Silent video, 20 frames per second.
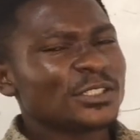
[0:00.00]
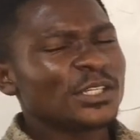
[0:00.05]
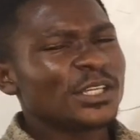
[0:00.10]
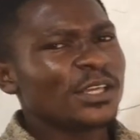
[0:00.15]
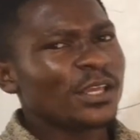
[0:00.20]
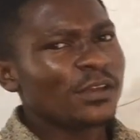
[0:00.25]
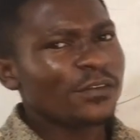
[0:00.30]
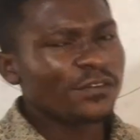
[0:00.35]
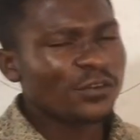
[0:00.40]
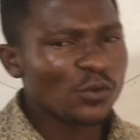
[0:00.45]

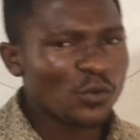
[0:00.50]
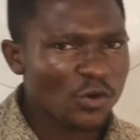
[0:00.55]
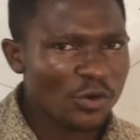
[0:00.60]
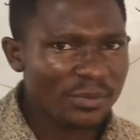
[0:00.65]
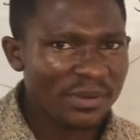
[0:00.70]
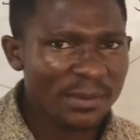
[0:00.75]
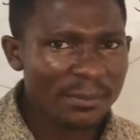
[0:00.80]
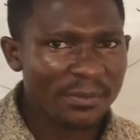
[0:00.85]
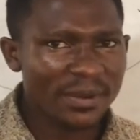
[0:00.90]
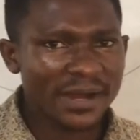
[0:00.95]
If you
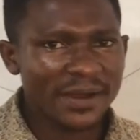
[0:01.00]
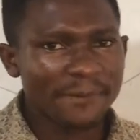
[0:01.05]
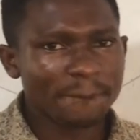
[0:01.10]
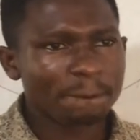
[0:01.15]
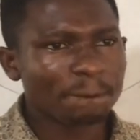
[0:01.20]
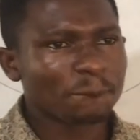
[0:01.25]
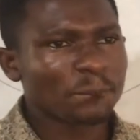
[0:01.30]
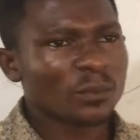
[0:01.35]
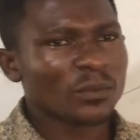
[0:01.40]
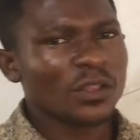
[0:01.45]
remember,
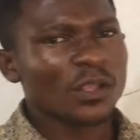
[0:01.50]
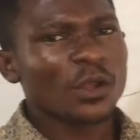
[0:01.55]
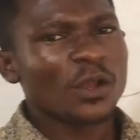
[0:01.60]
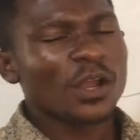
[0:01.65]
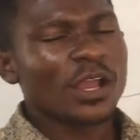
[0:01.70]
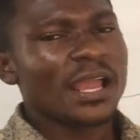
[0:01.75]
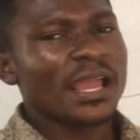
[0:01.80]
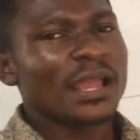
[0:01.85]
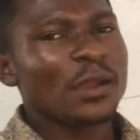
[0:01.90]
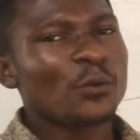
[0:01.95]

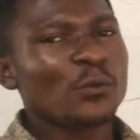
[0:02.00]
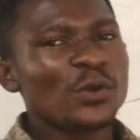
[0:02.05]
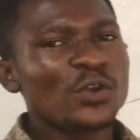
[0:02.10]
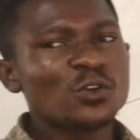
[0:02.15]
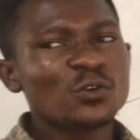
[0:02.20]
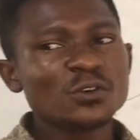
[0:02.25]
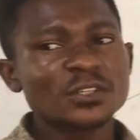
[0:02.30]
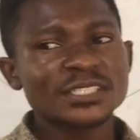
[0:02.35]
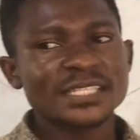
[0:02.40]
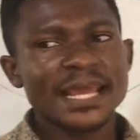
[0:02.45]
we
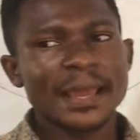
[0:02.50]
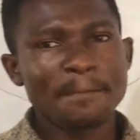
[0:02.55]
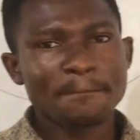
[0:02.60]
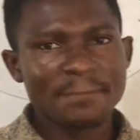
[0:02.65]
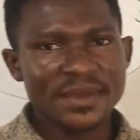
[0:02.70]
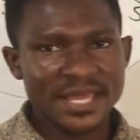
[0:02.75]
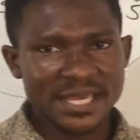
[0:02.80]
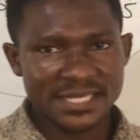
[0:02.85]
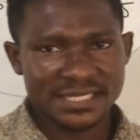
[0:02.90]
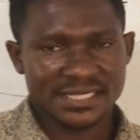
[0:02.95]
used a
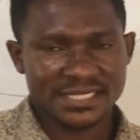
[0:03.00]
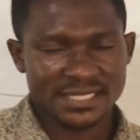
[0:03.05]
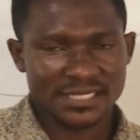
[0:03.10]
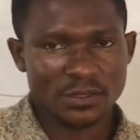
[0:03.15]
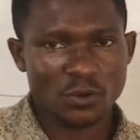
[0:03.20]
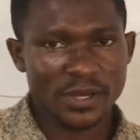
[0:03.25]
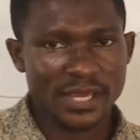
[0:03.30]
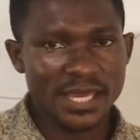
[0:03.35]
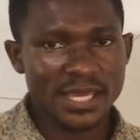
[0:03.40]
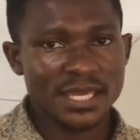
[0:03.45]
base.
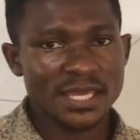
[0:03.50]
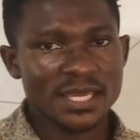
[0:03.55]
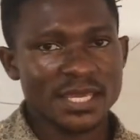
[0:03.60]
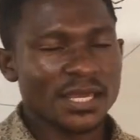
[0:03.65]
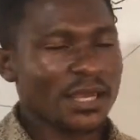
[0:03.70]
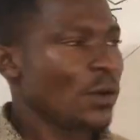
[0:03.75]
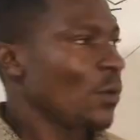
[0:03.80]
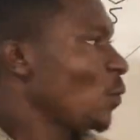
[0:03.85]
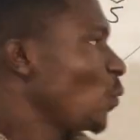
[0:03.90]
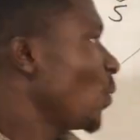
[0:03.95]
Okay,
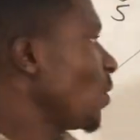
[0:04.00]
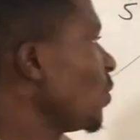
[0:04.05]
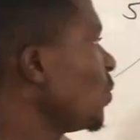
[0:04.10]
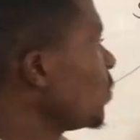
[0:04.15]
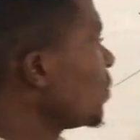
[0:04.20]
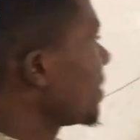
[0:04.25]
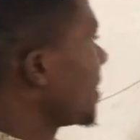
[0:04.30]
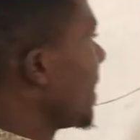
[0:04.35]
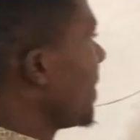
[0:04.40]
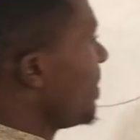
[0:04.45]
we
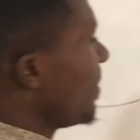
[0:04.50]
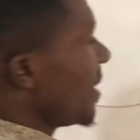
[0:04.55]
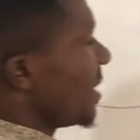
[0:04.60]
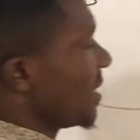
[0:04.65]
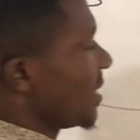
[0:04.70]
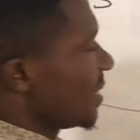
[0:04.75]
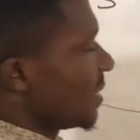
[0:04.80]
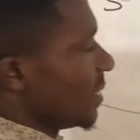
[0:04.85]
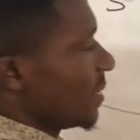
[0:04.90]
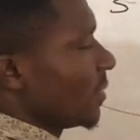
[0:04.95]
used a
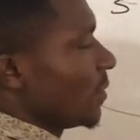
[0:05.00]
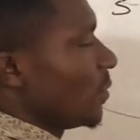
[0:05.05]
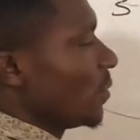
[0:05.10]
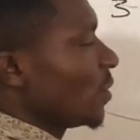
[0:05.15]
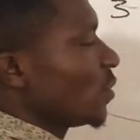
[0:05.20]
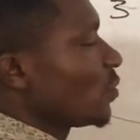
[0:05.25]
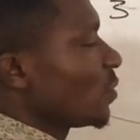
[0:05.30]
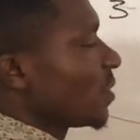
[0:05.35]
base which